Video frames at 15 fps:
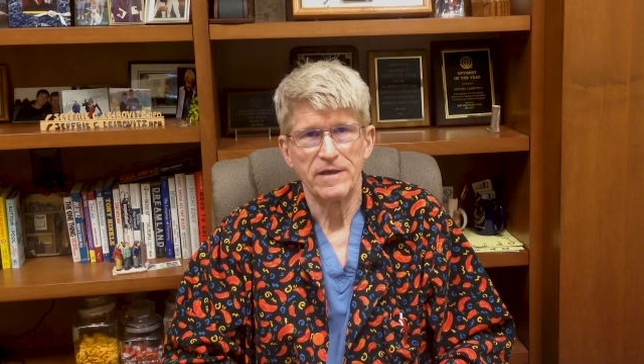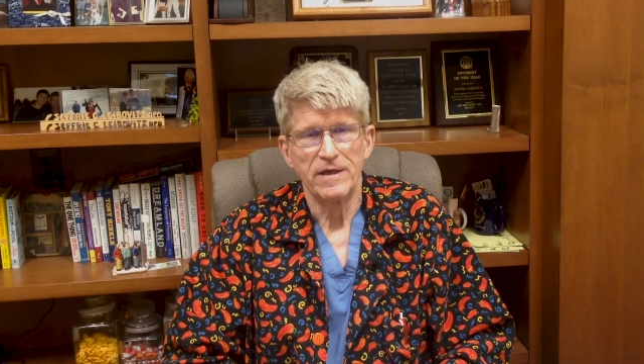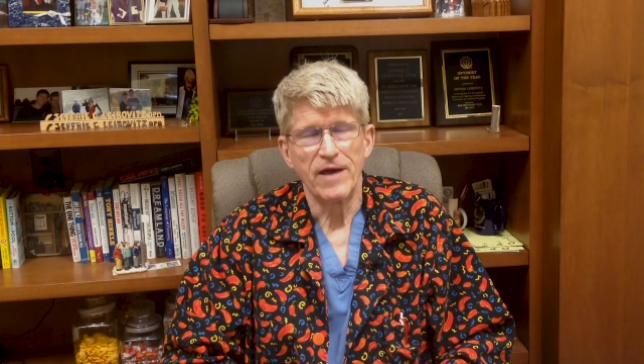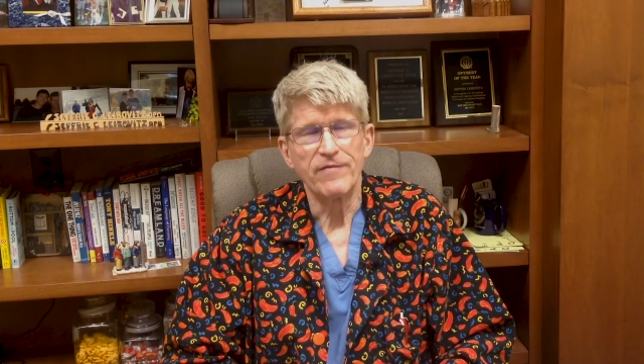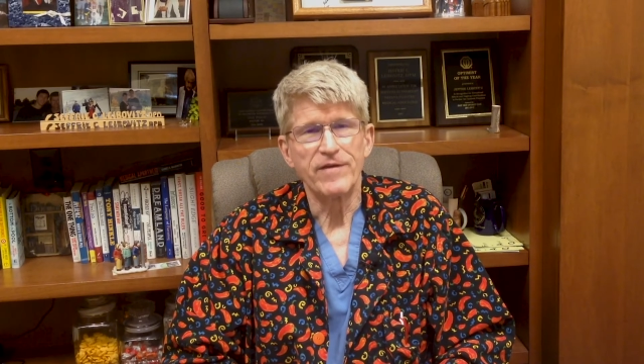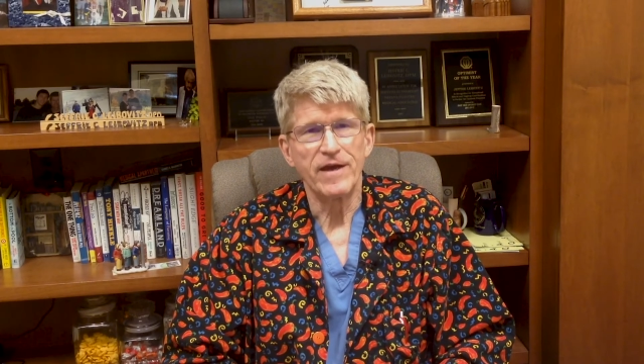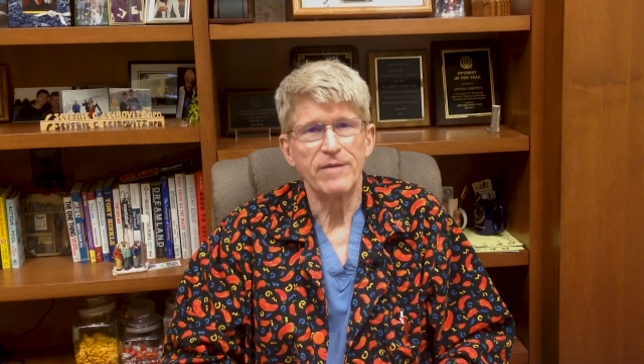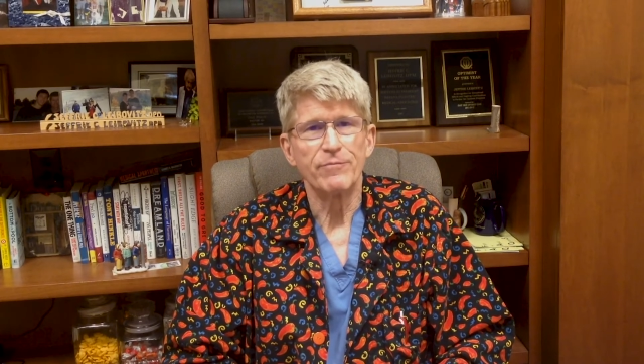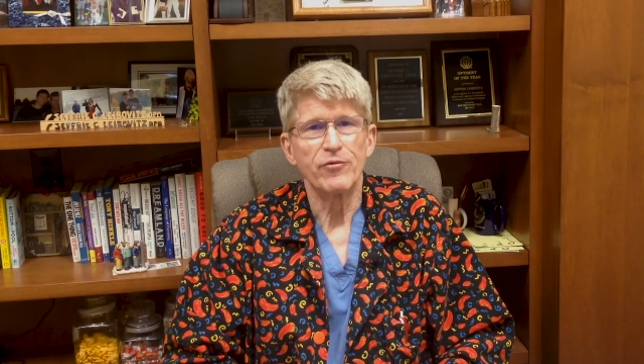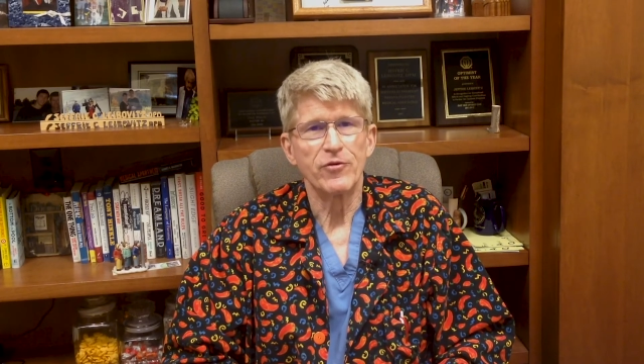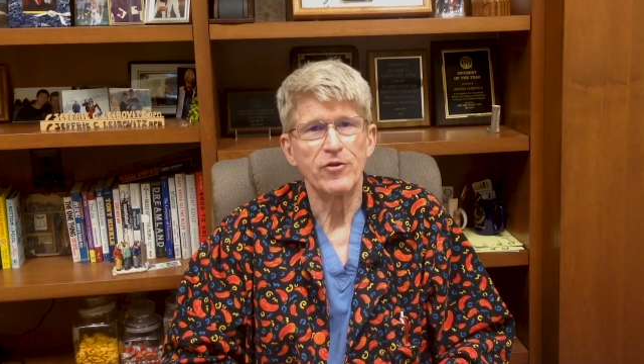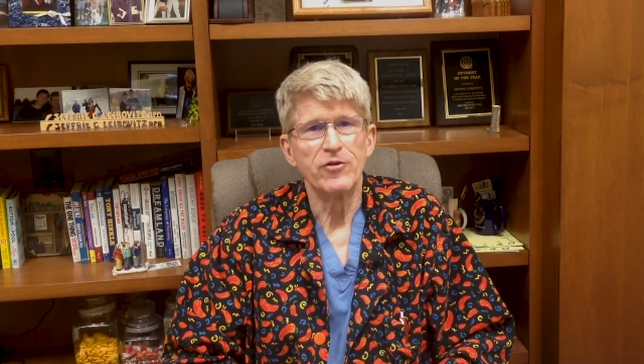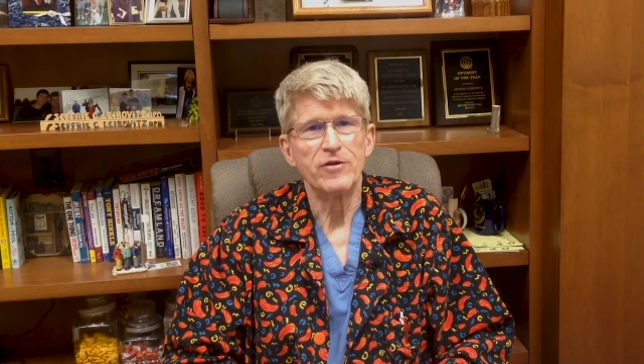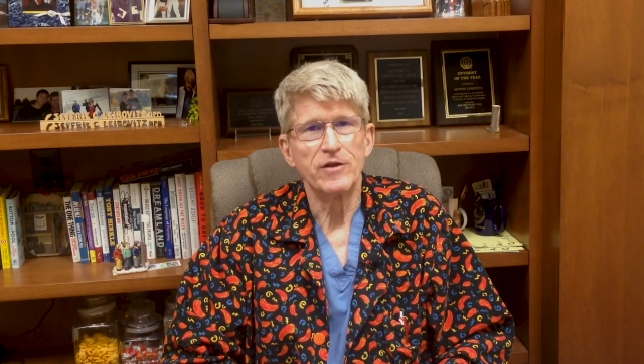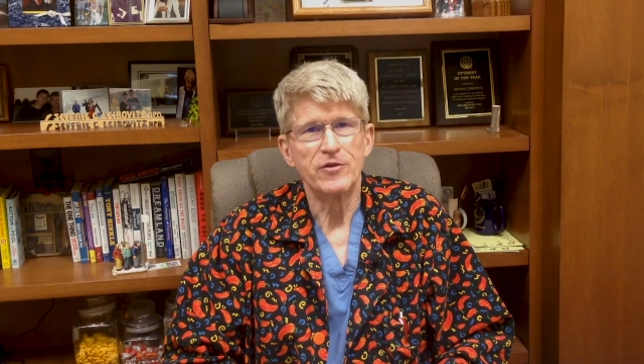I've gotten
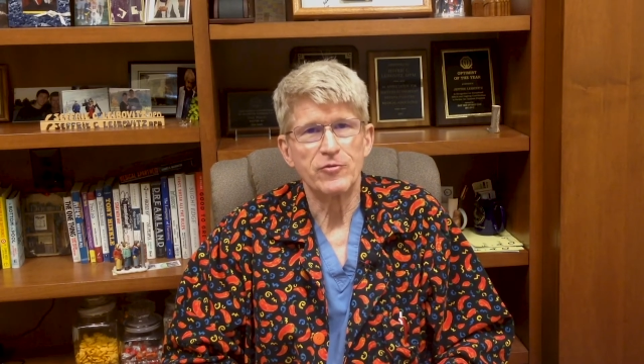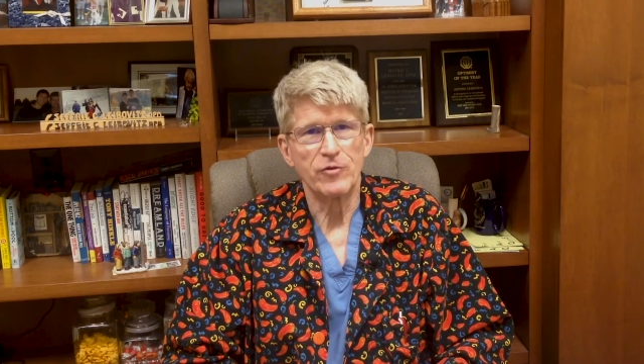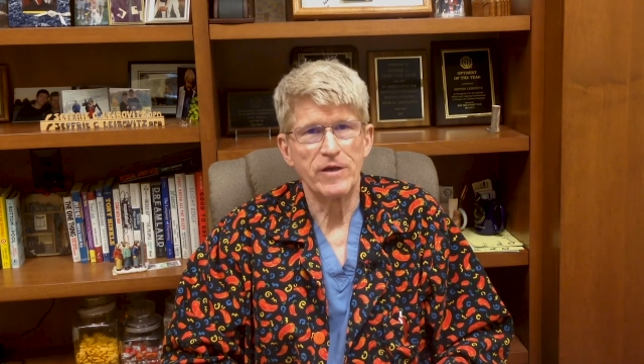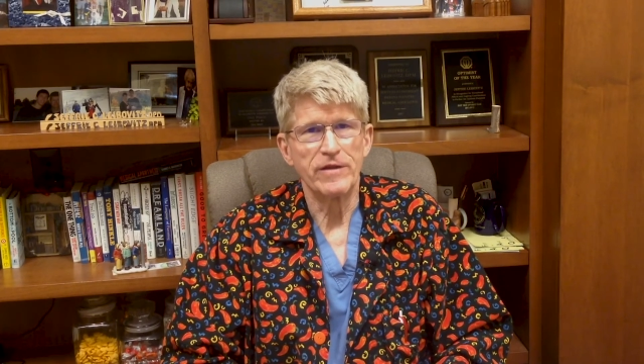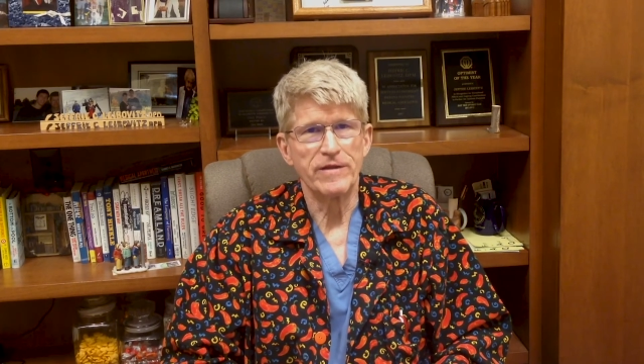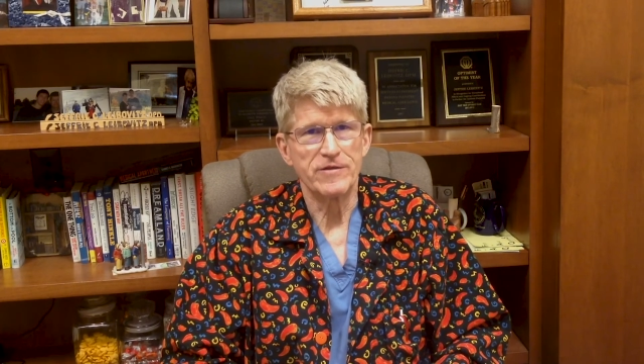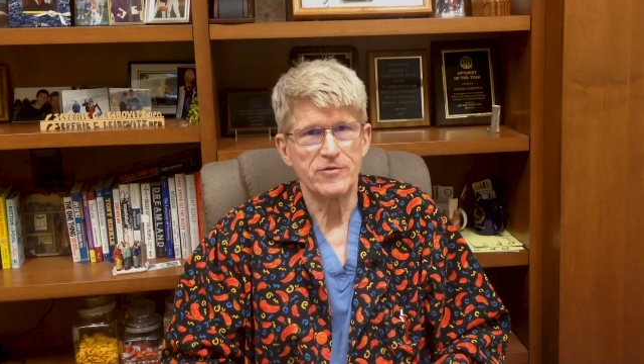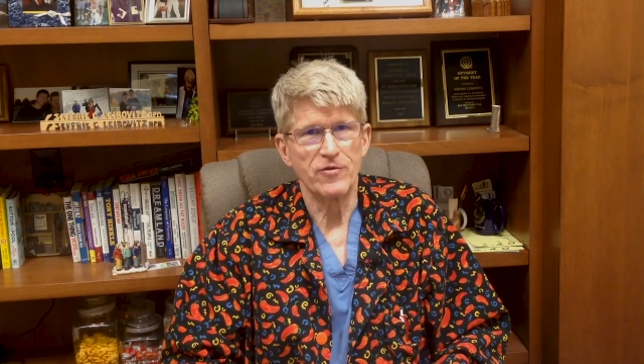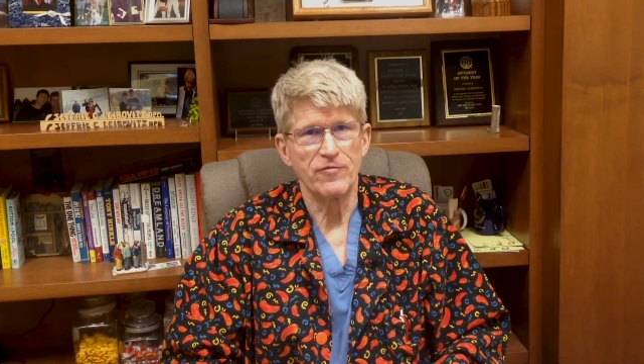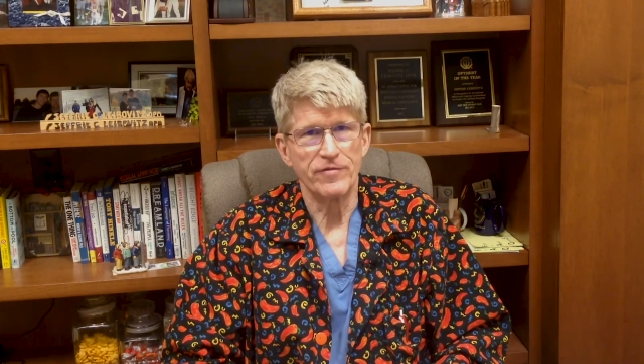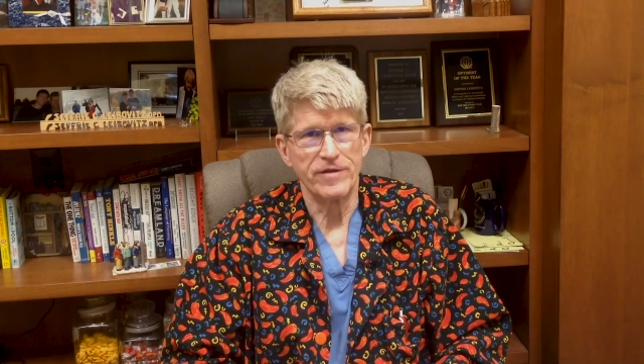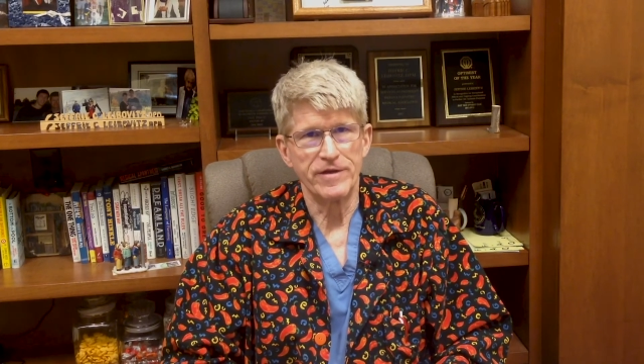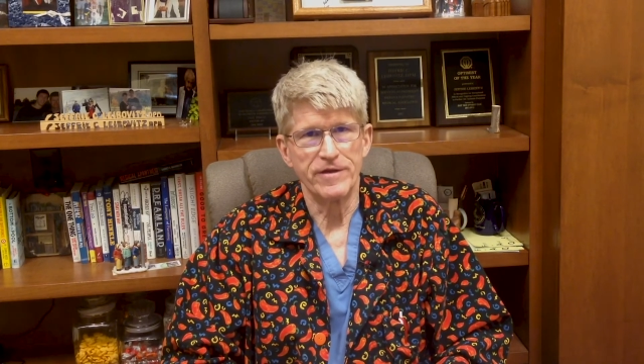pretty good at treating this over the